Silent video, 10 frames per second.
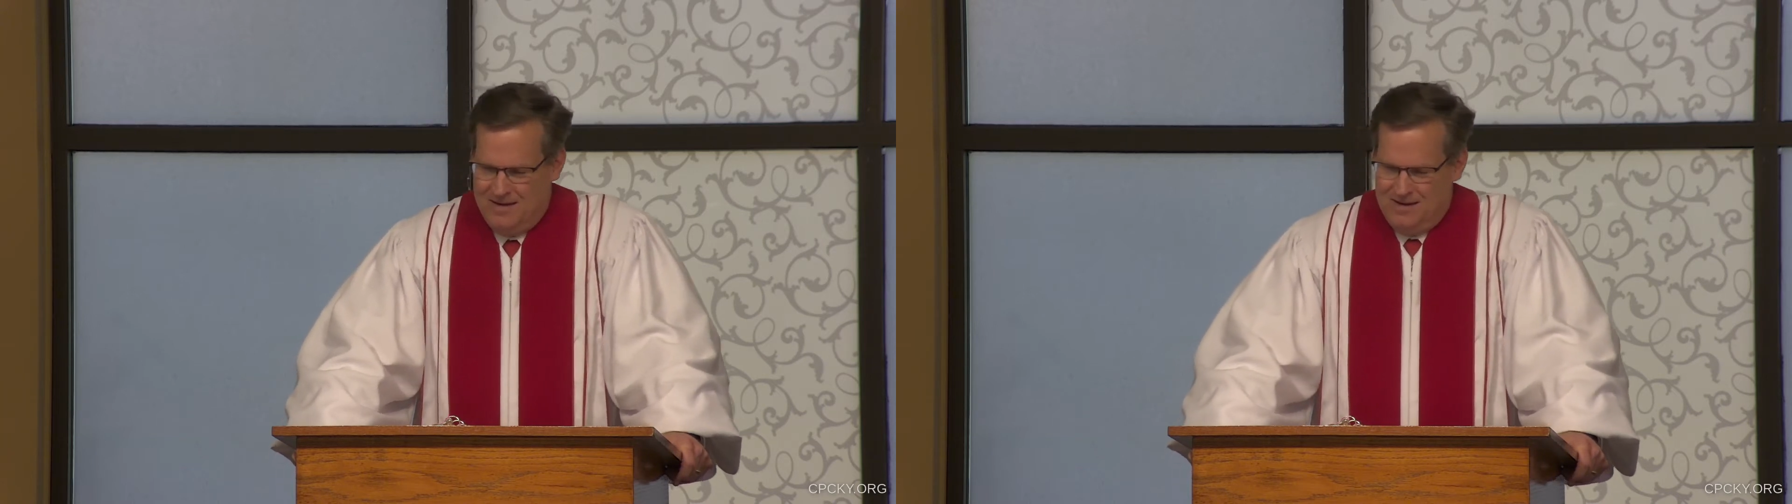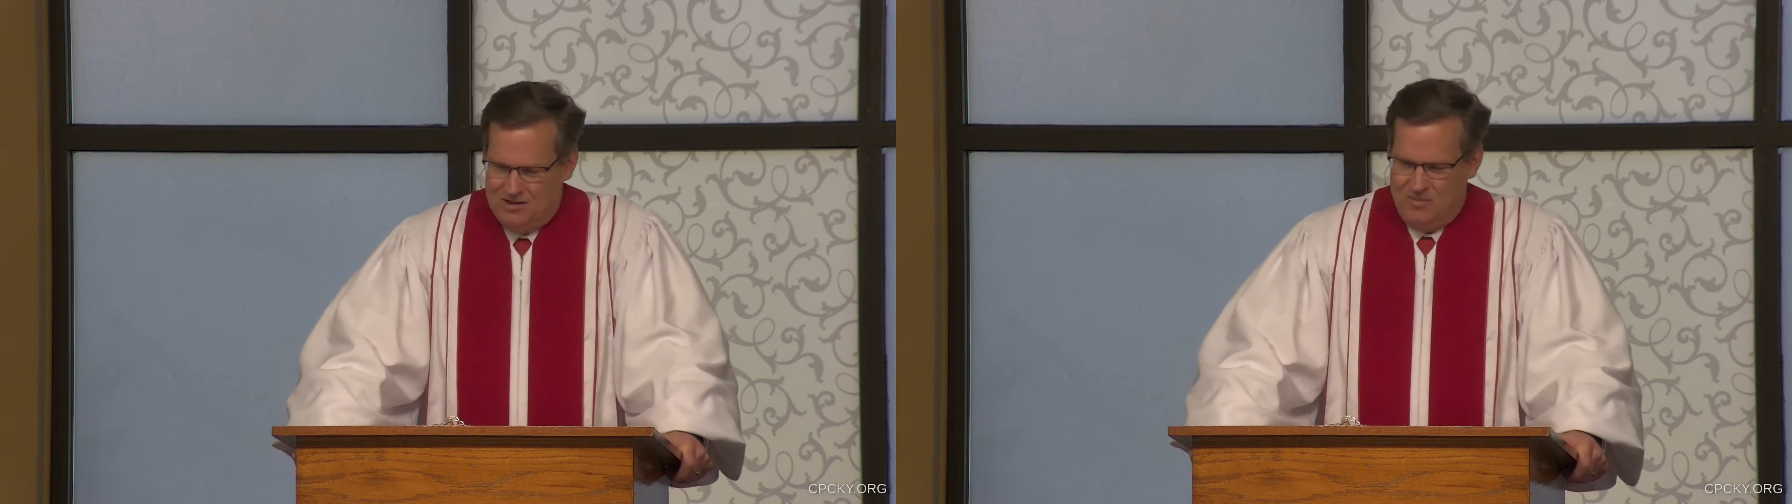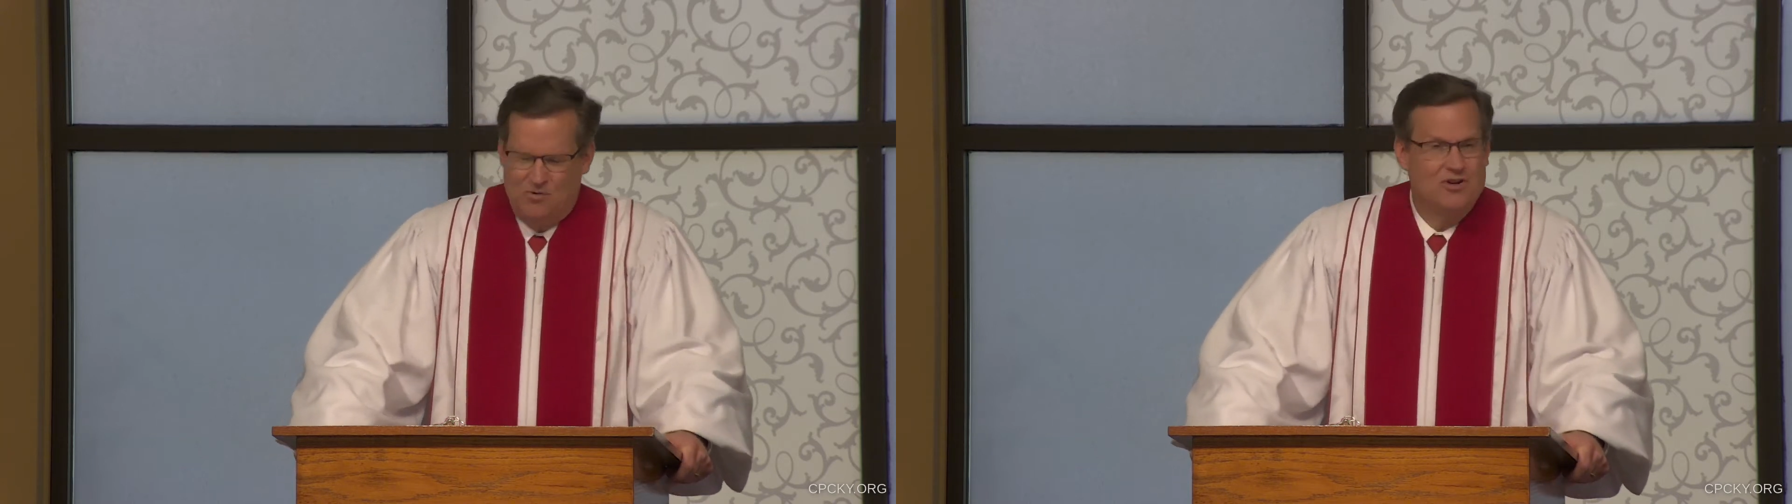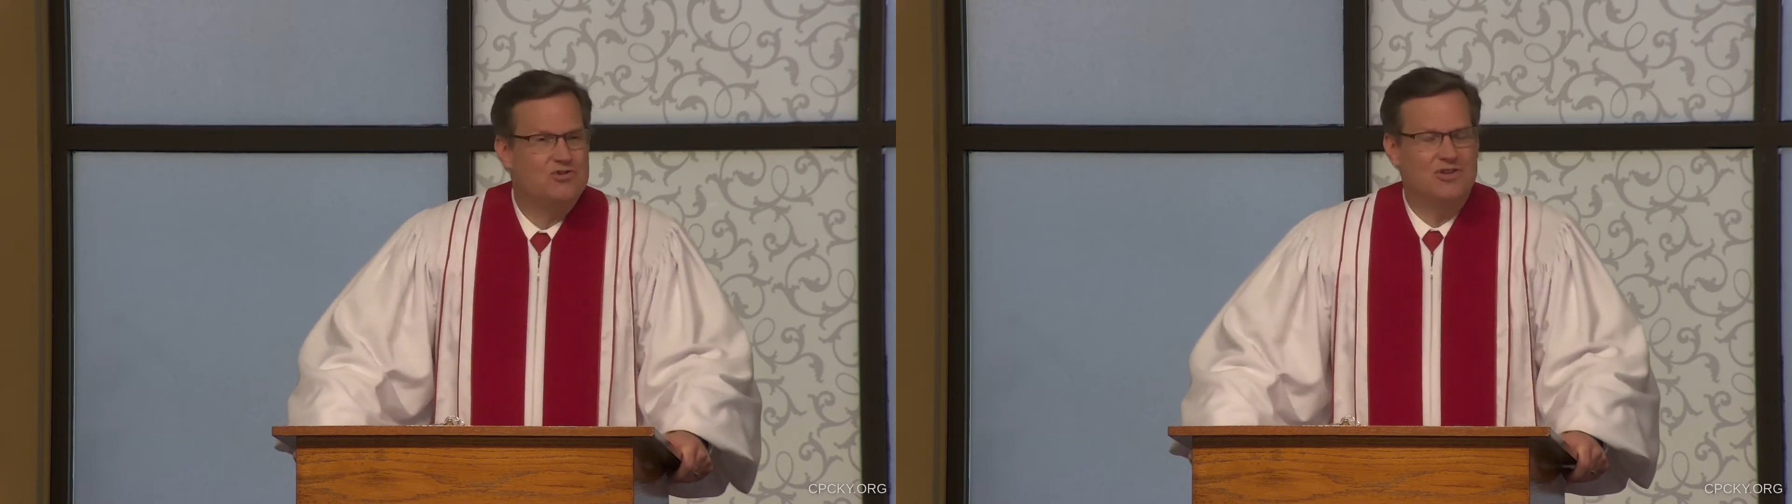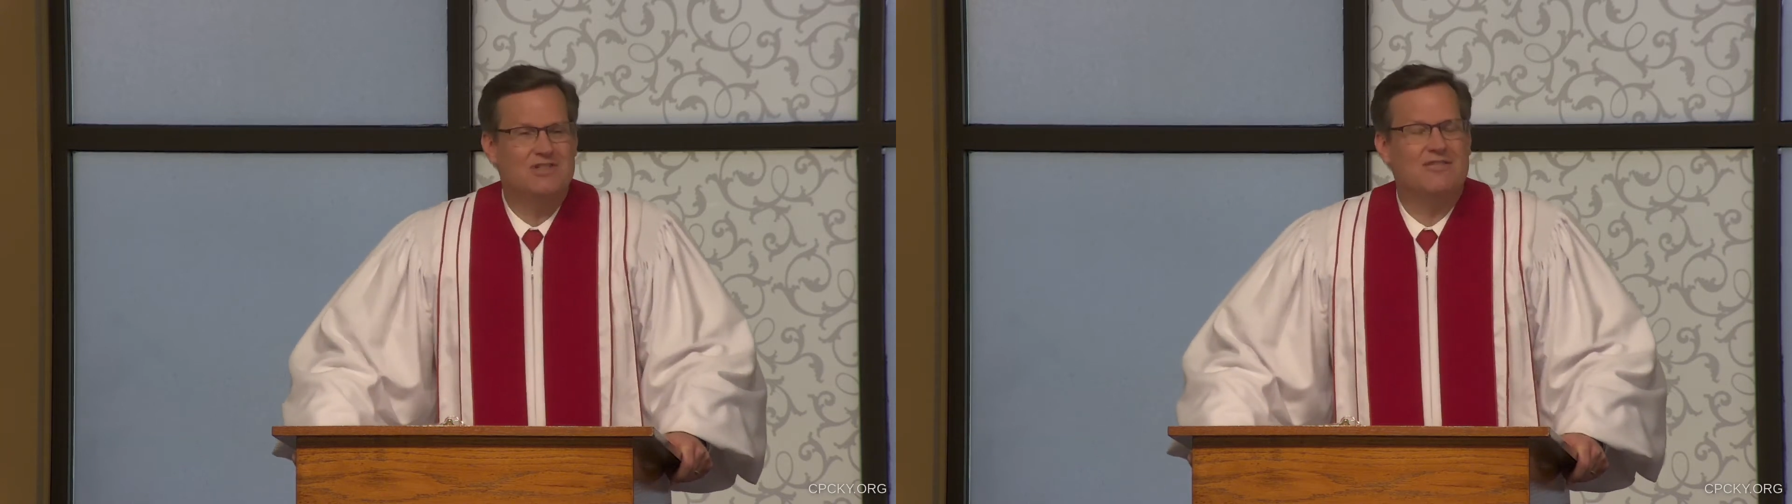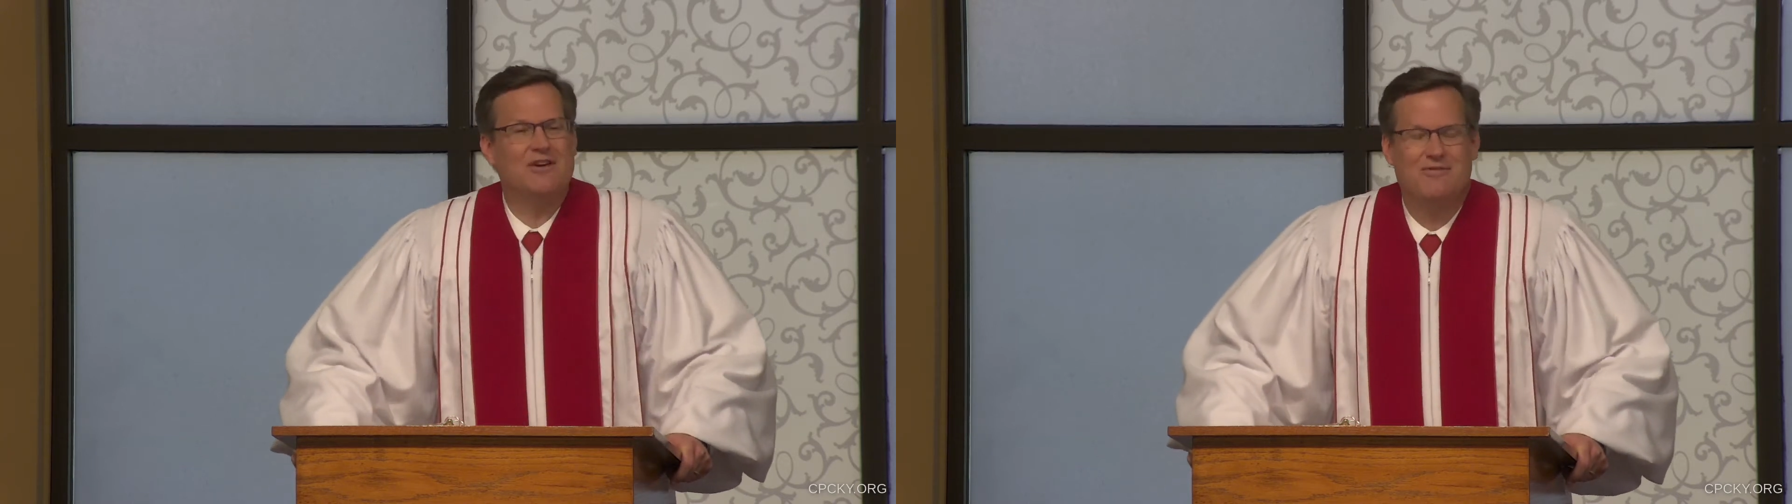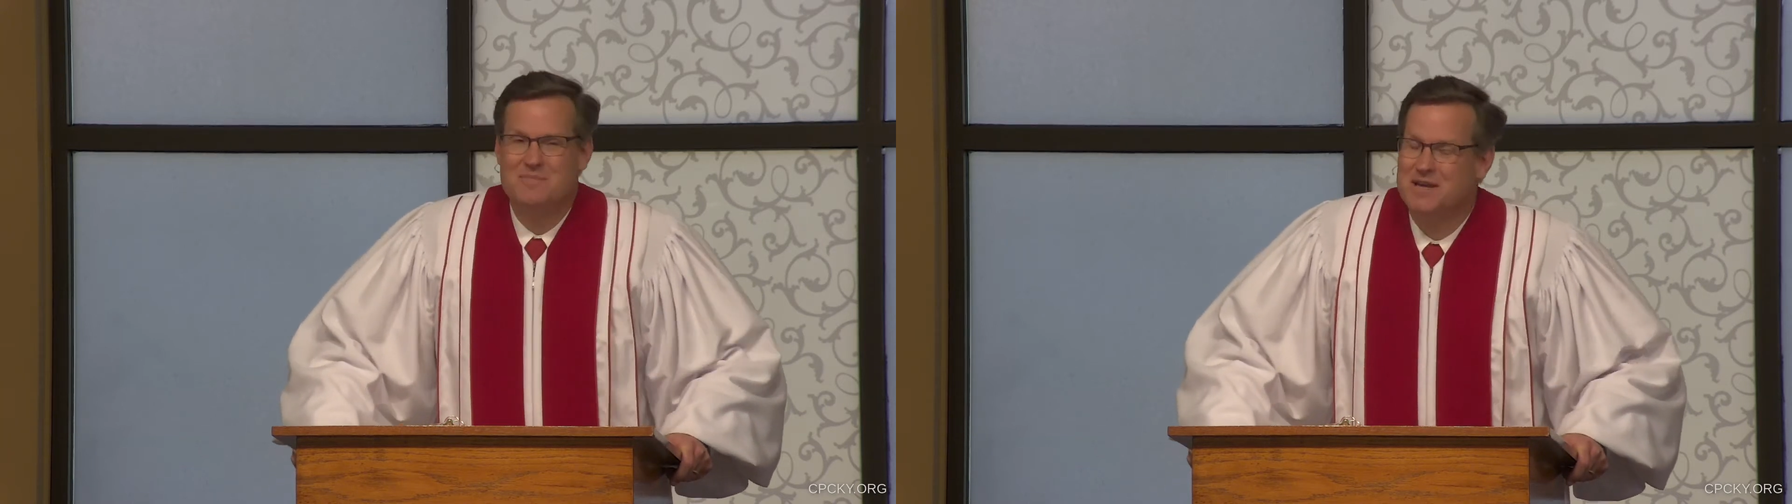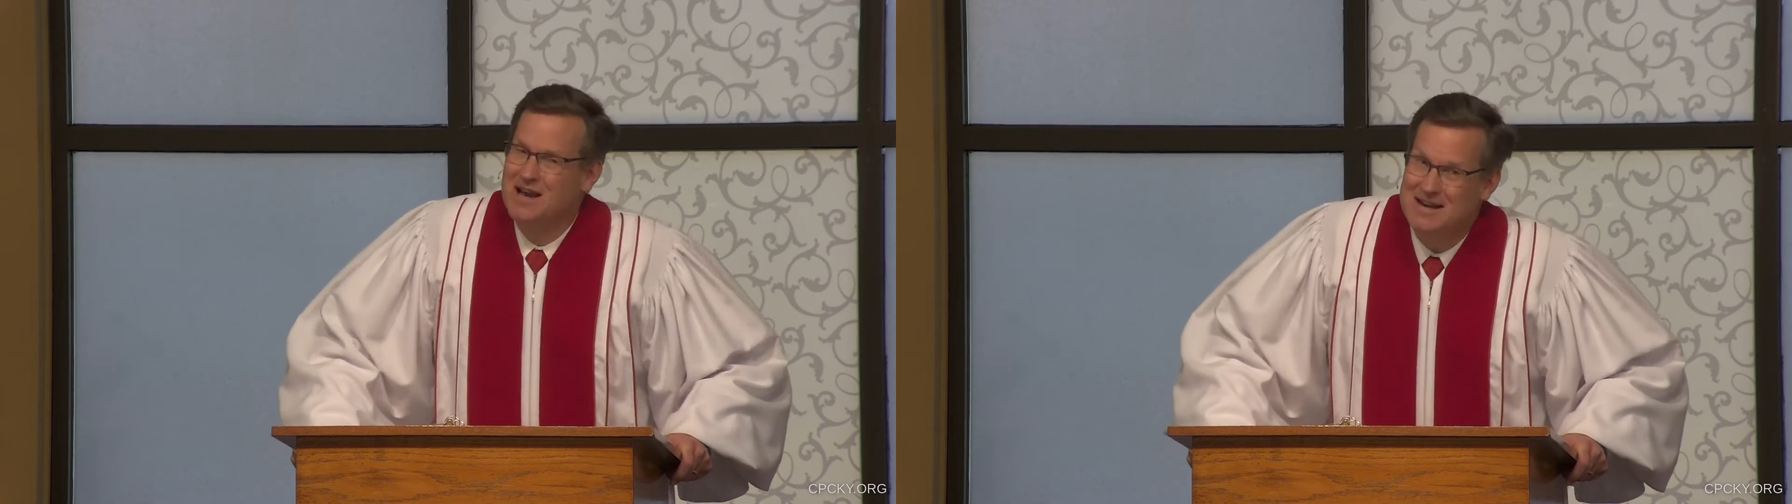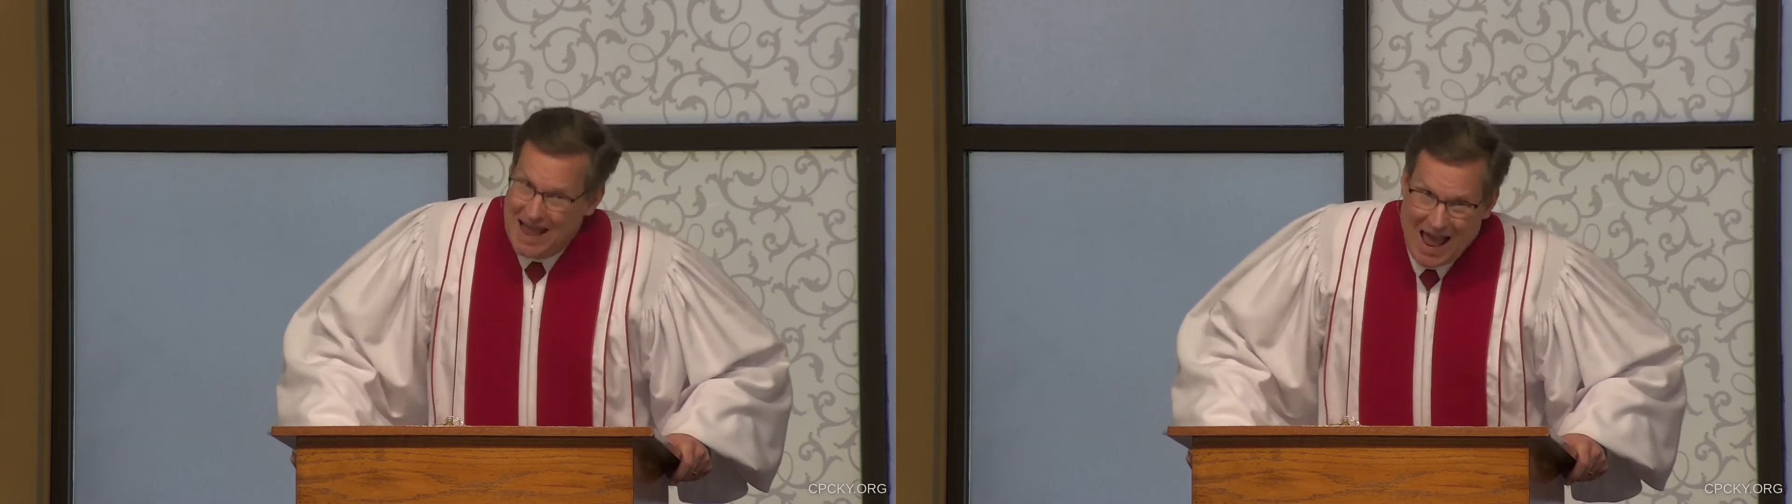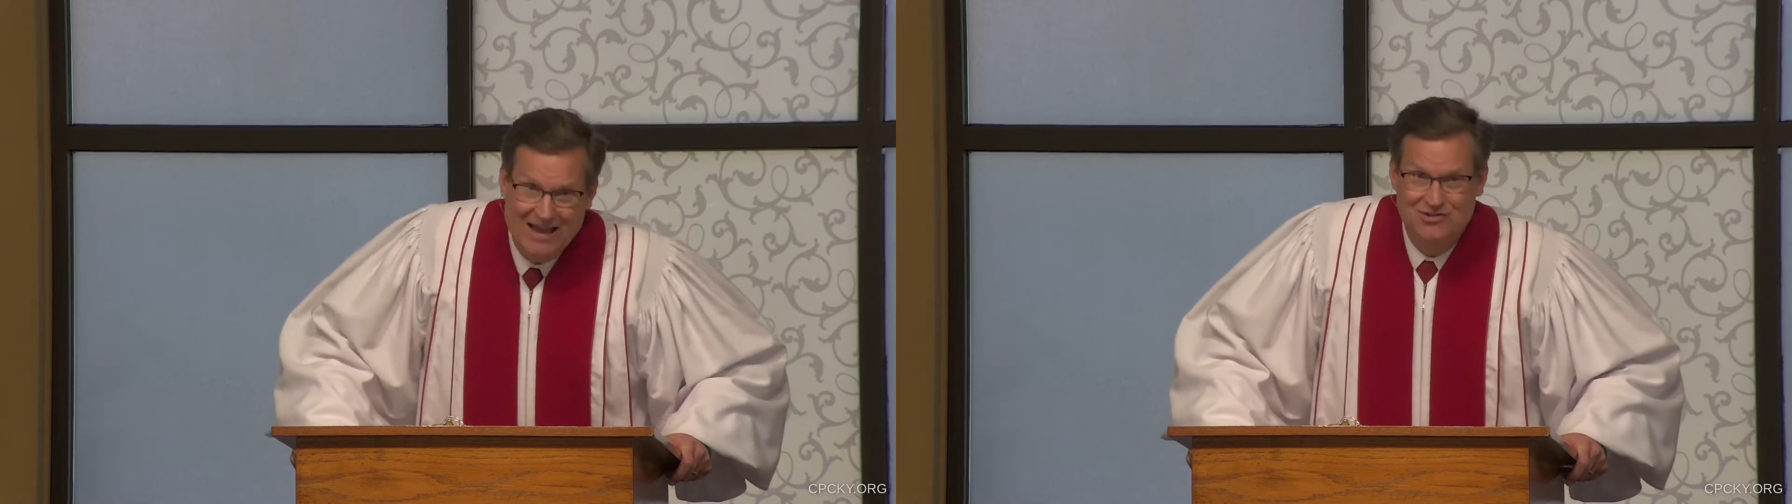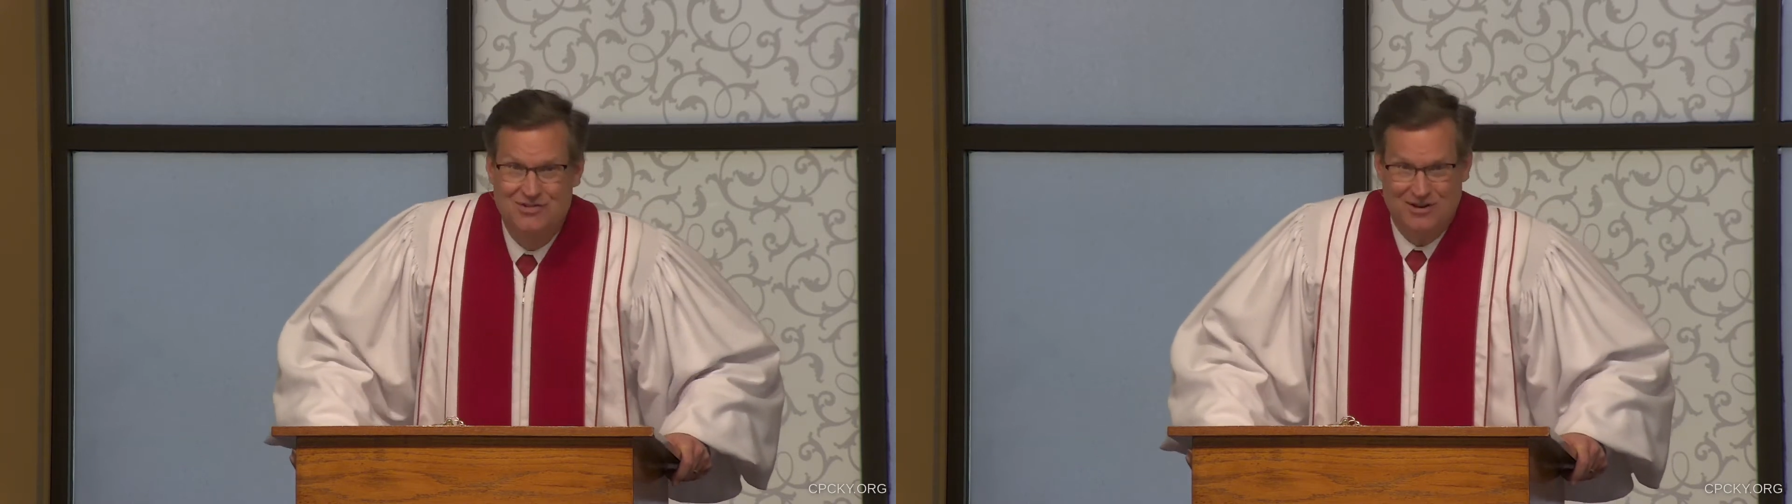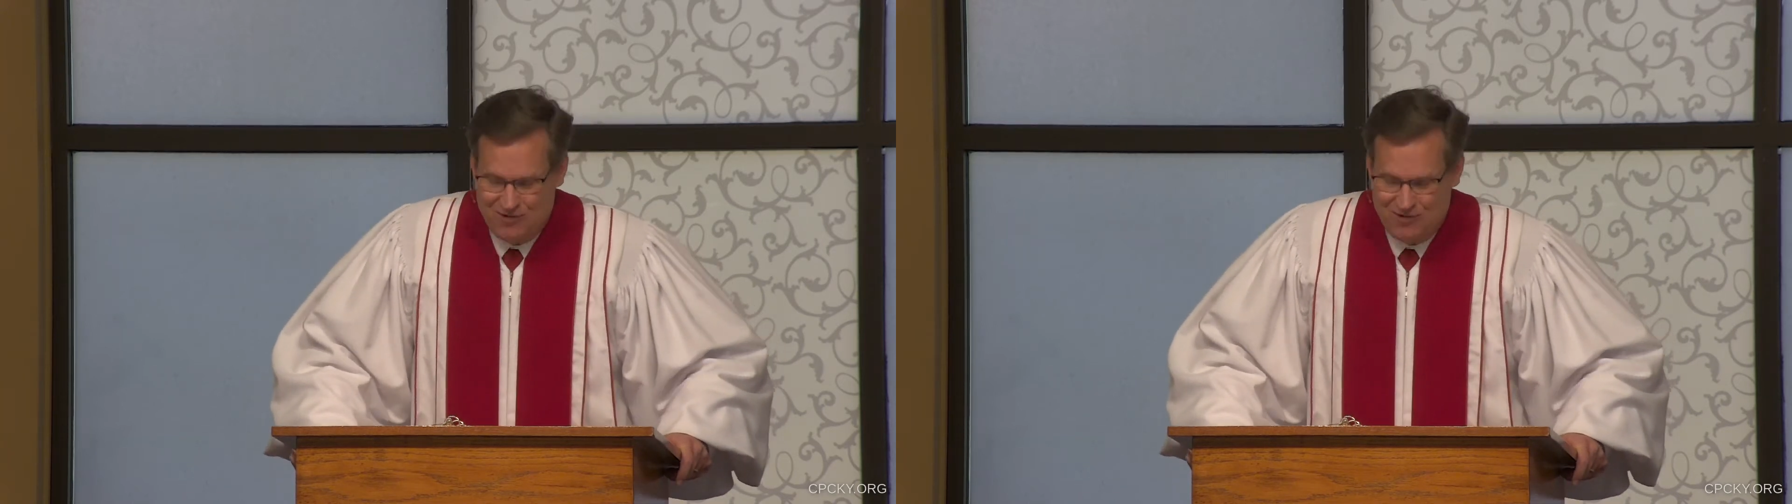Some Christians have even begun to ask the